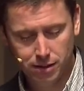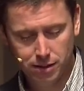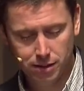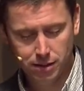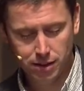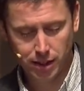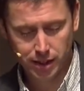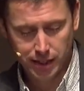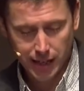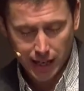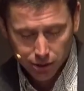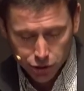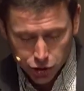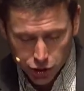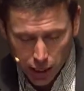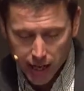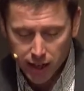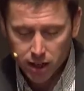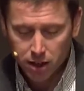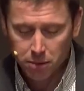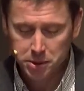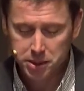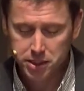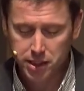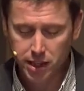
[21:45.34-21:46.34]
And now
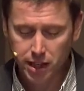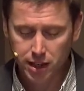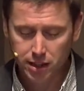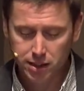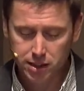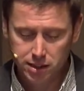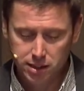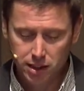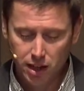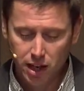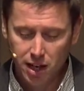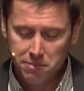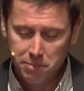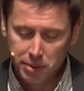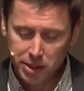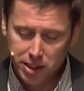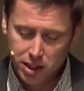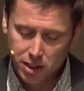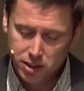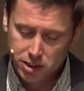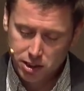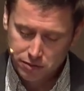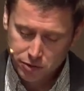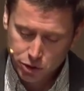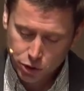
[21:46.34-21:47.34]
Jacob says, son,
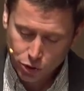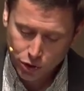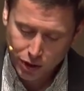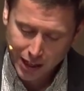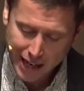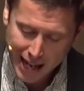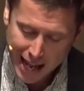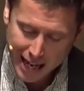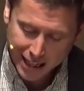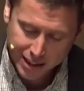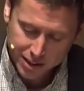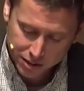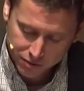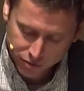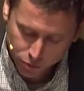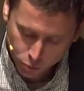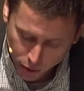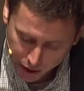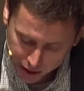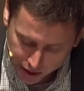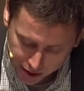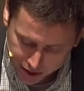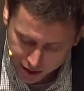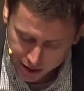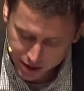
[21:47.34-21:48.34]
because of your act of
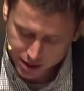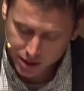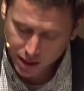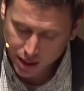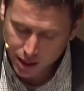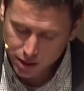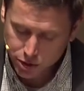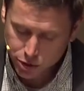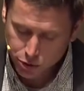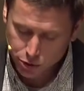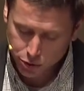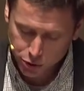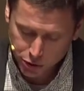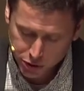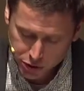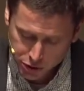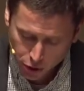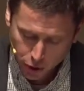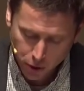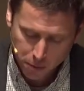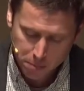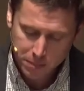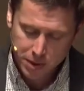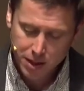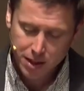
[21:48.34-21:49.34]
wickedness to
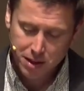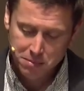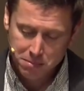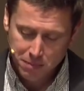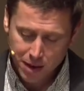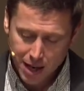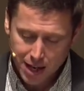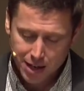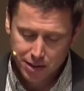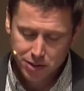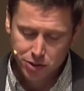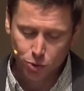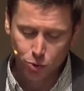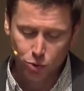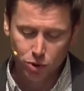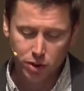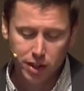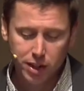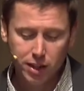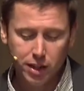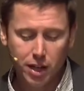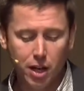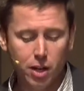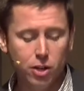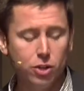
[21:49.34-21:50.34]
usurp me and my
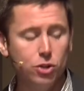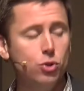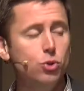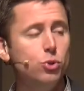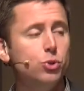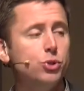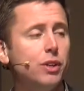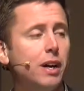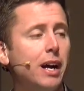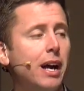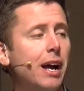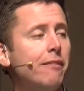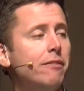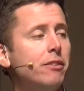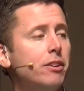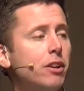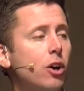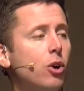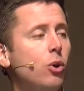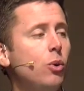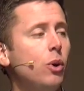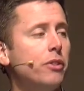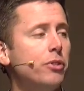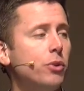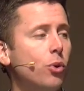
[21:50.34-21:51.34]
authority, you shall have
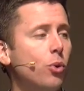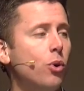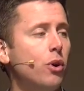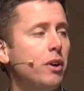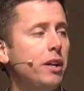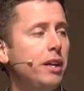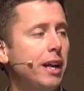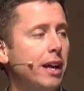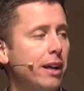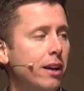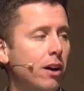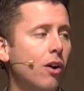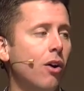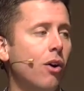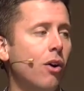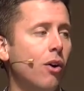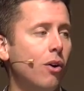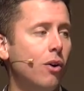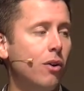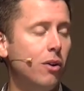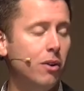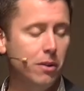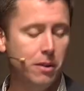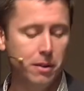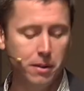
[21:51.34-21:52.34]
no authority at
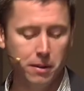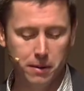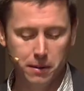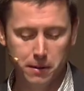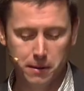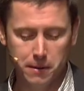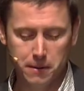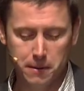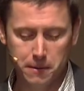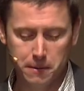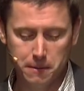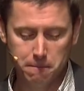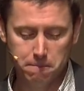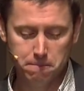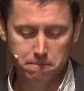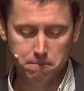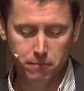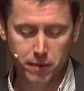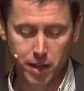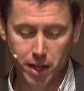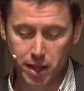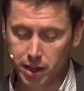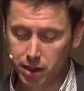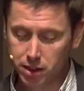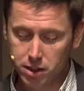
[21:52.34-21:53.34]
all.
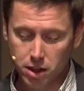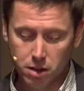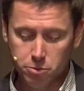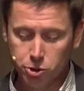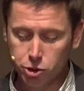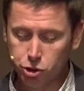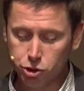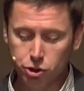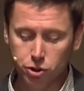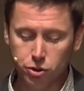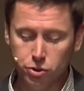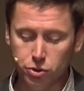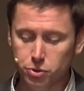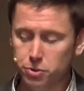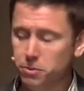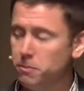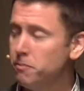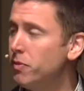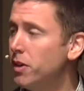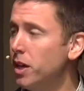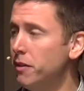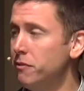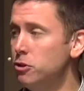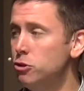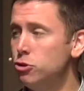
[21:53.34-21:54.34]
And it comes true.
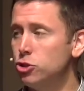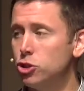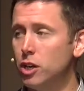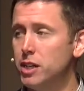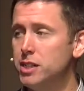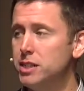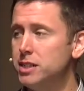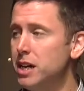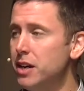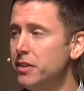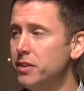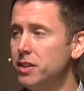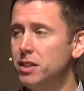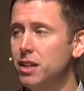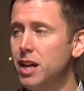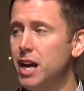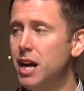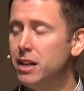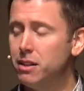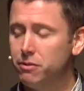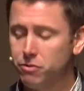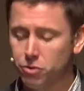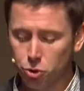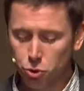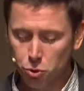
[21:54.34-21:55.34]
If you trace out the
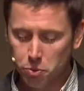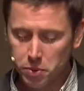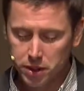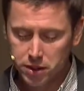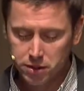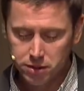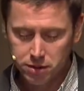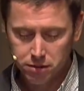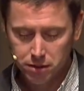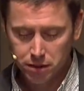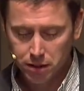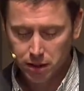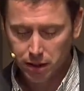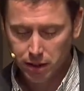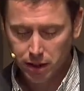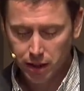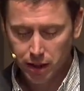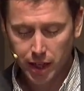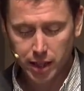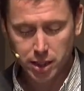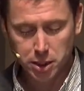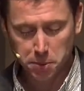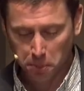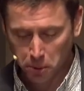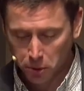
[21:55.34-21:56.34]
line of Reuben,
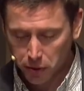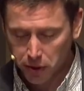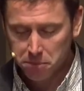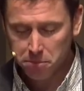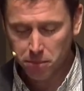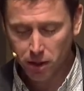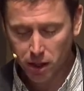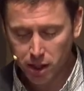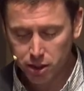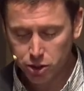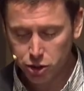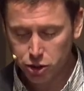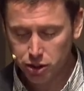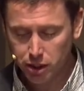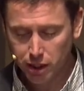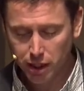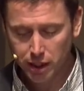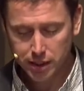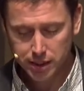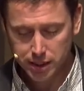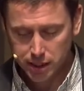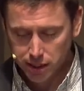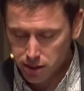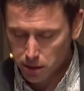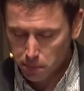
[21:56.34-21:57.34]
it's pretty much
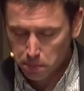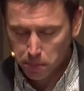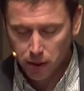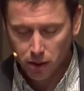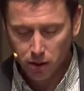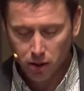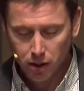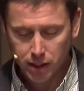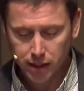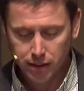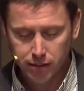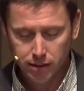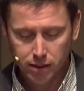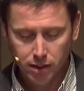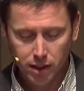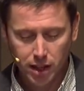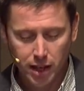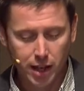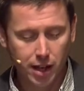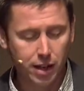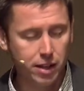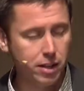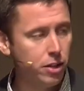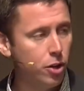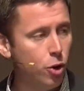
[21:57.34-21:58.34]
disappearing in the
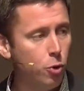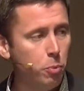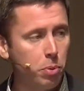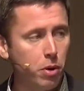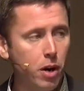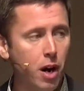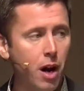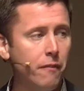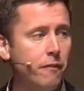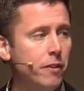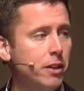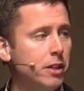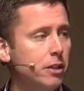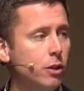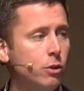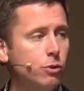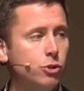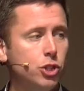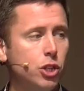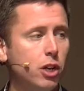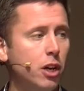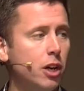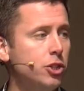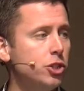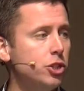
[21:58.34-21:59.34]
land. No prophet, no
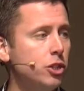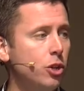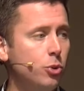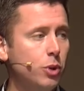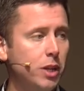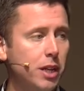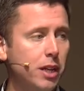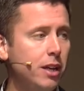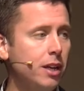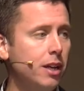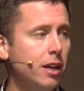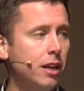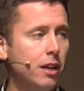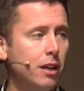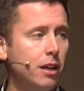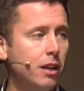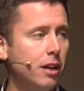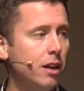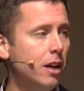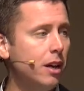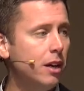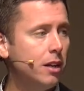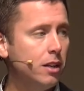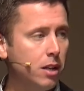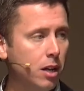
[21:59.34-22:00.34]
judge, no king
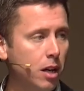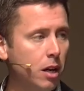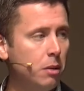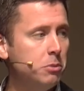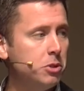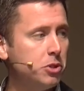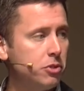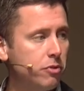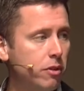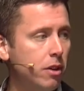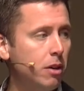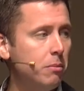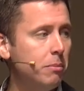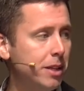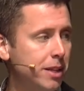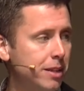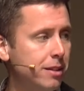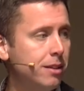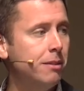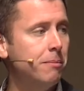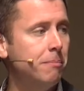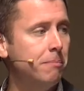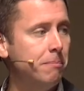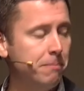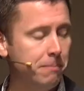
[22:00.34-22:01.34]
comes from
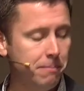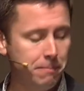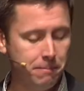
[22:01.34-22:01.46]
him.